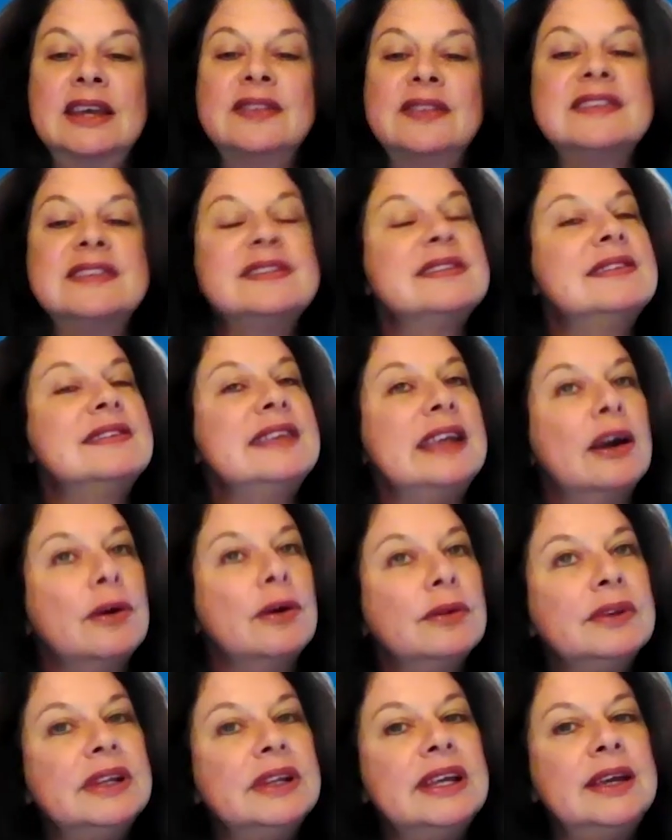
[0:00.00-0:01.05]
This is the
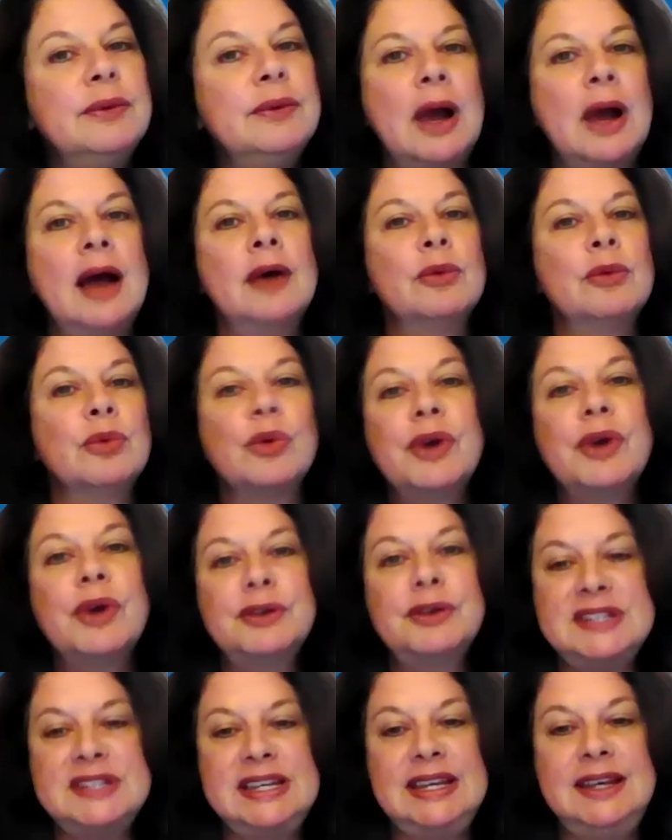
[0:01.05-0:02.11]
only
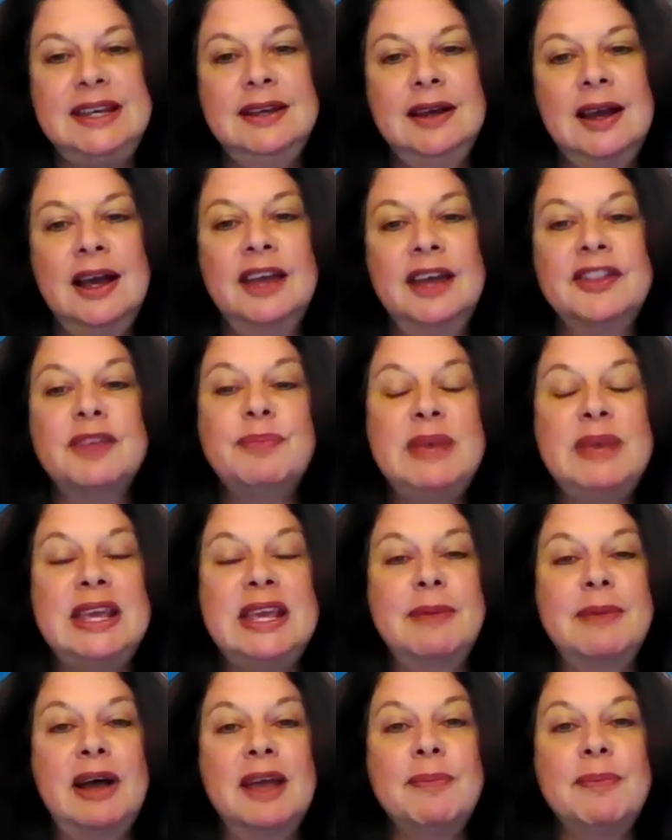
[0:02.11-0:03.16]
royalty that
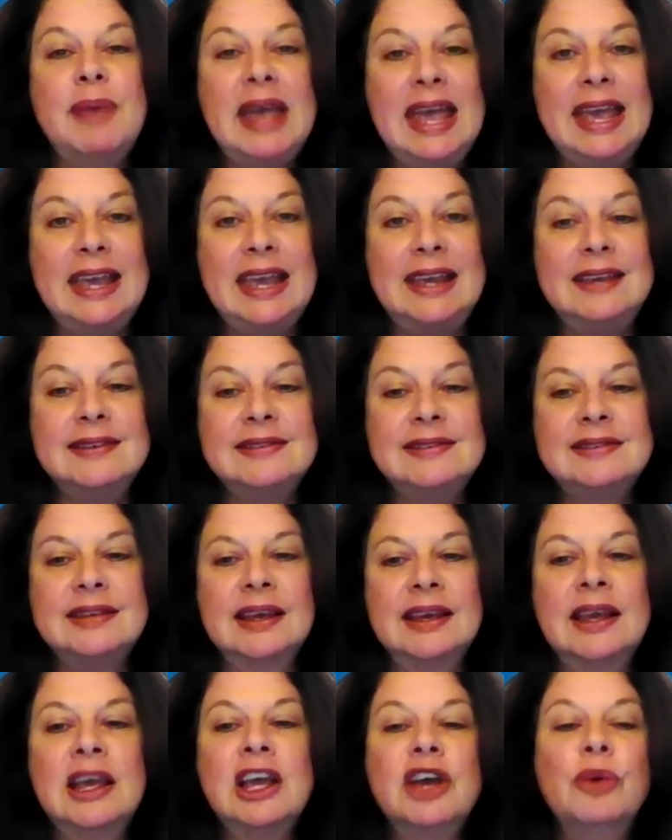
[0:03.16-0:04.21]
BMI pays.
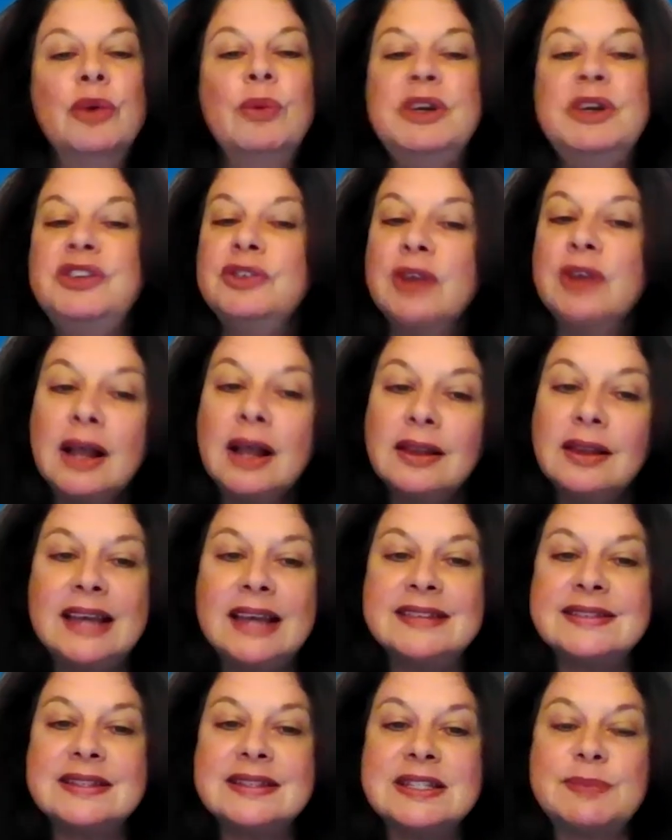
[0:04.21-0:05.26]
We do not
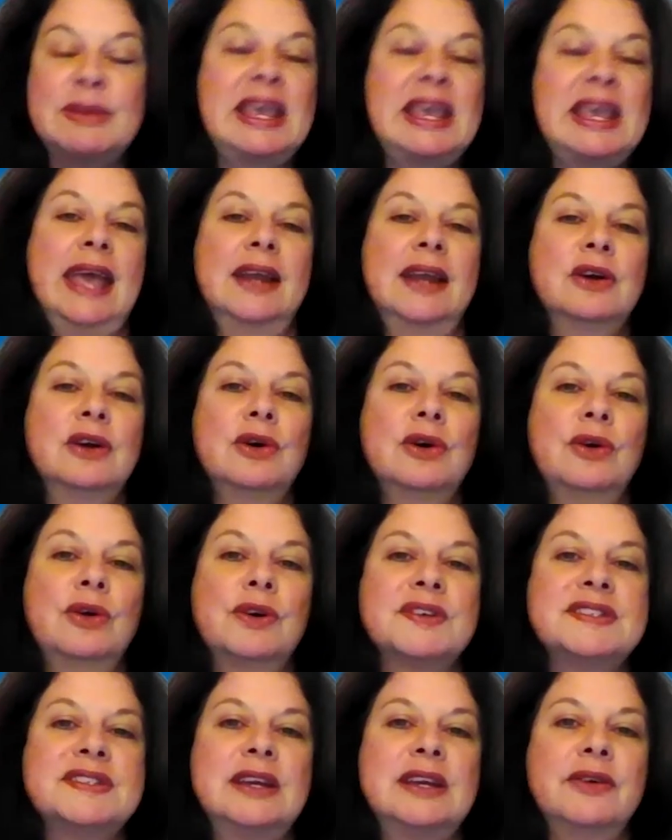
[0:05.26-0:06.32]
license mechanical or
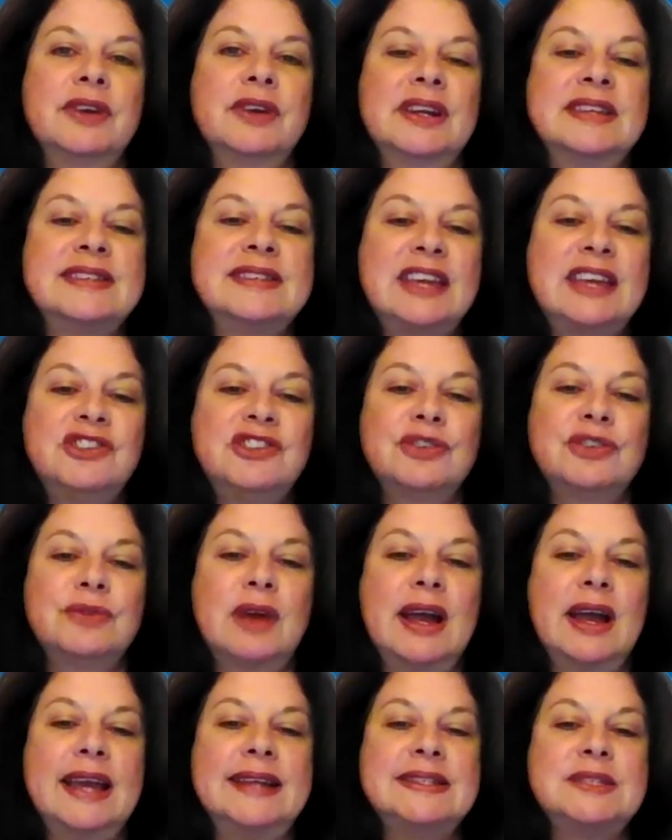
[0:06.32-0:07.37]
synchronization
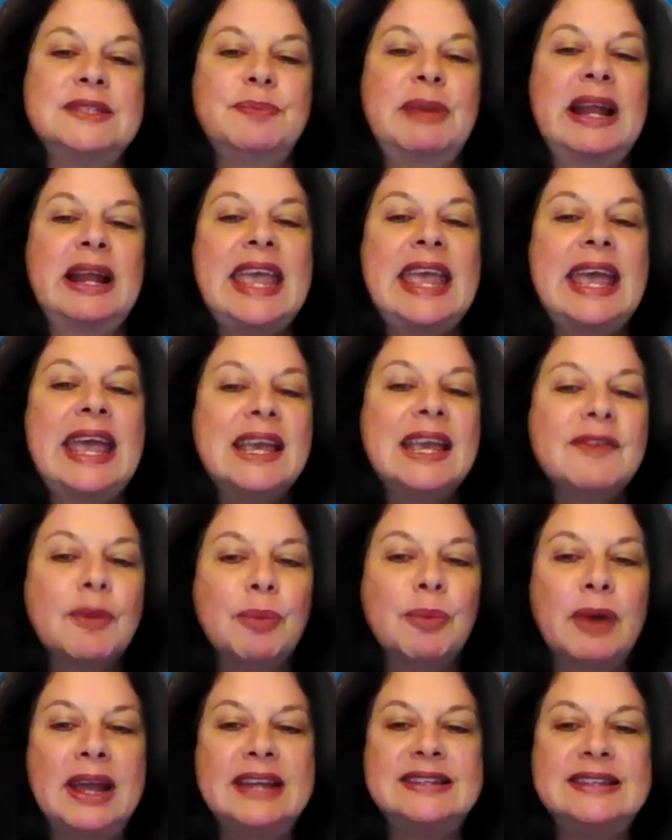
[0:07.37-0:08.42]
rights, but I can give a
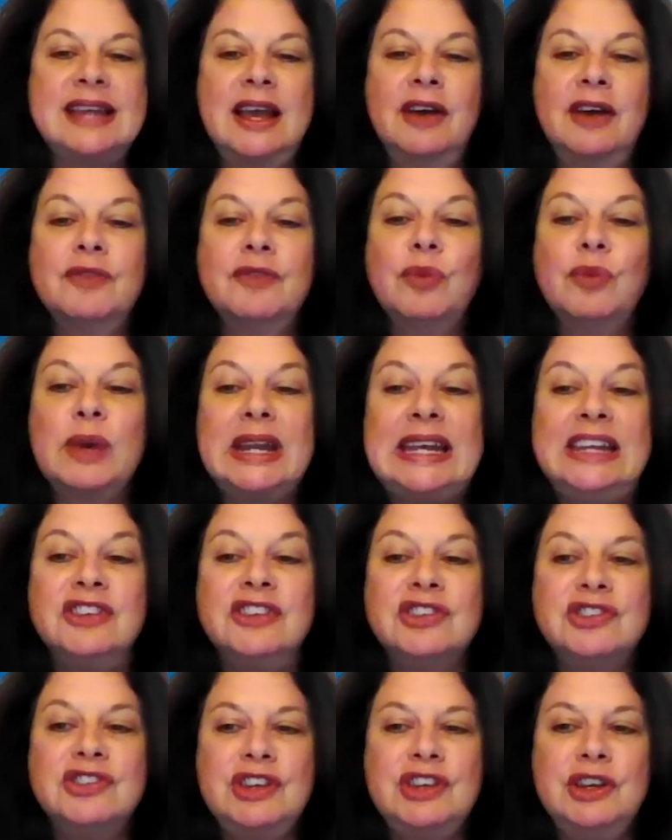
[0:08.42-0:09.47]
breakdown of when
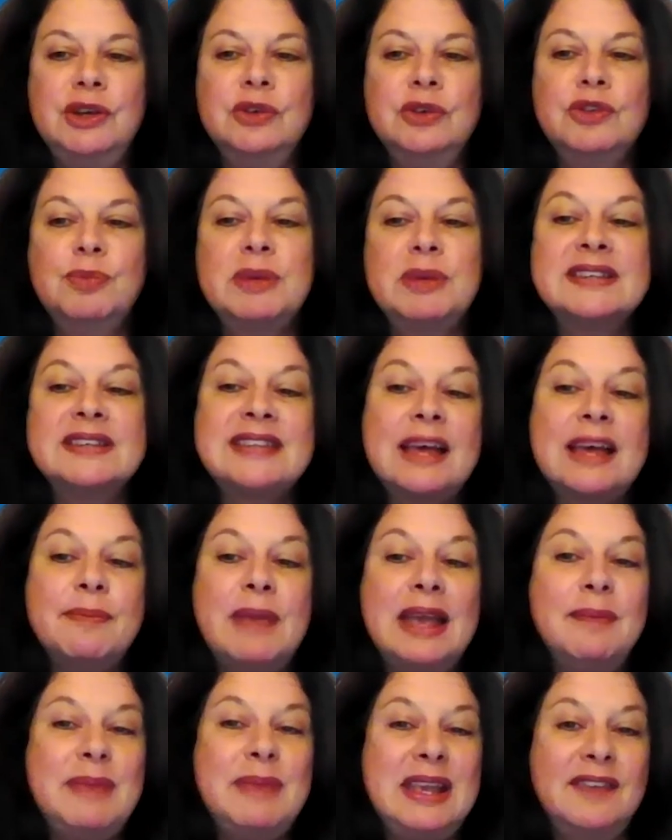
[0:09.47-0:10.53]
each is used because that
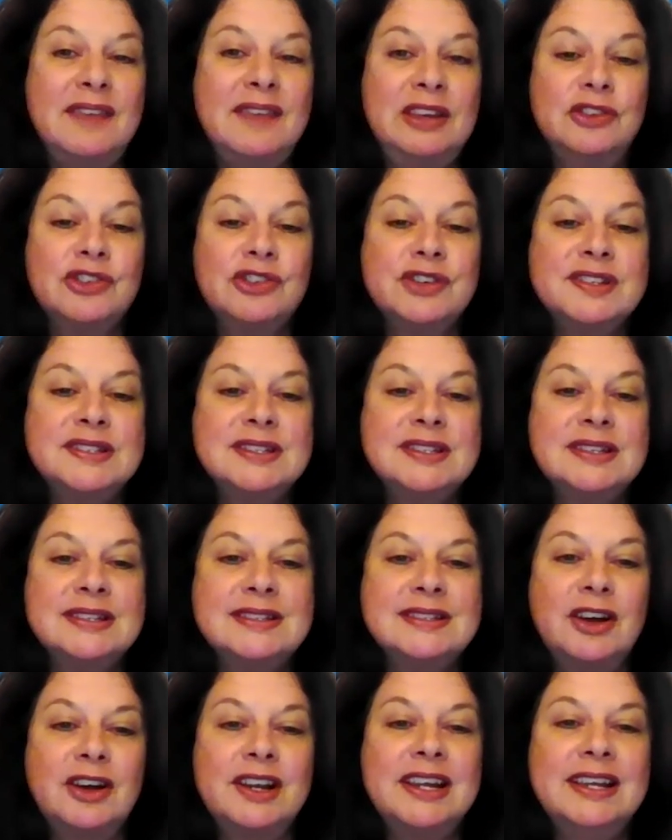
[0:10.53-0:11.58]
may be of interest to
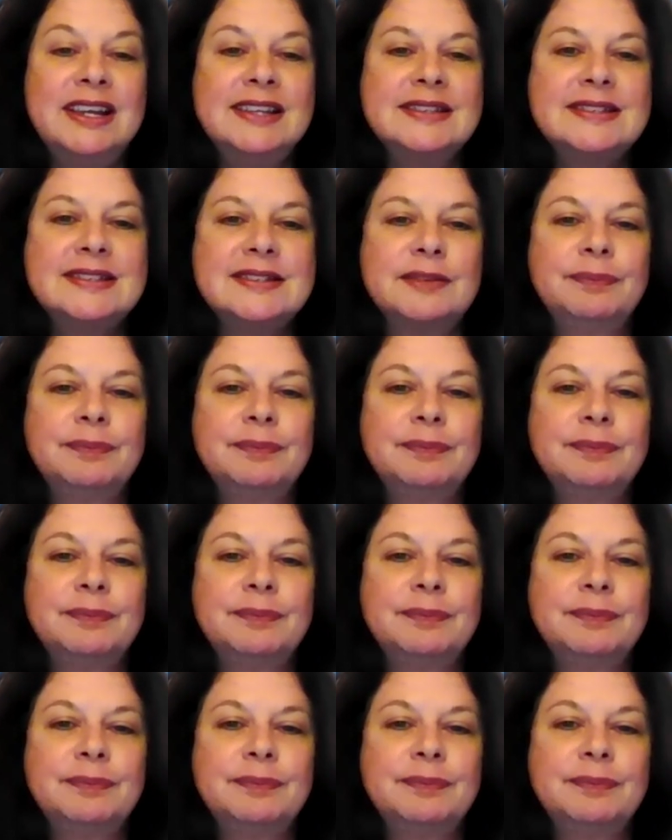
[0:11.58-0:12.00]
this audience.